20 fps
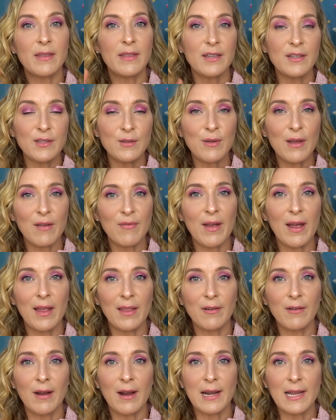They do have
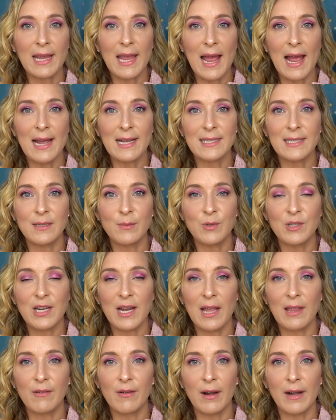hyaluronic acid, which
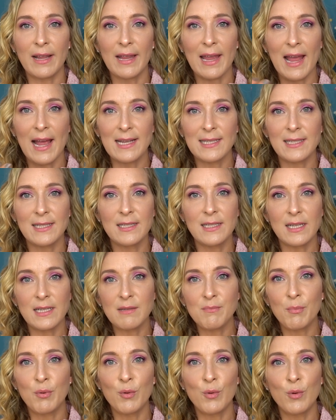hyaluronic acid
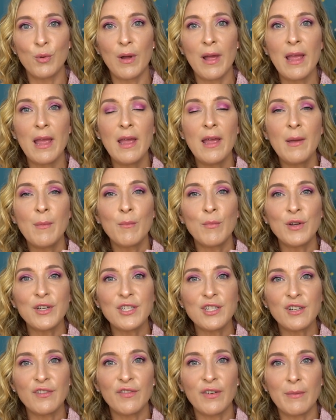does pull
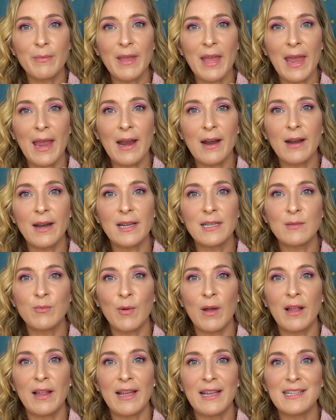moisture from the air as
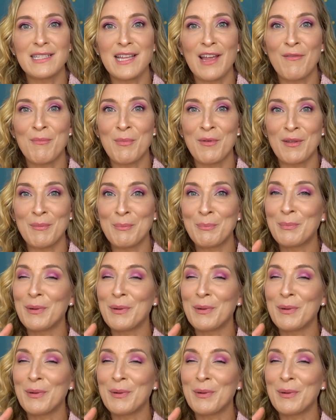well as if the,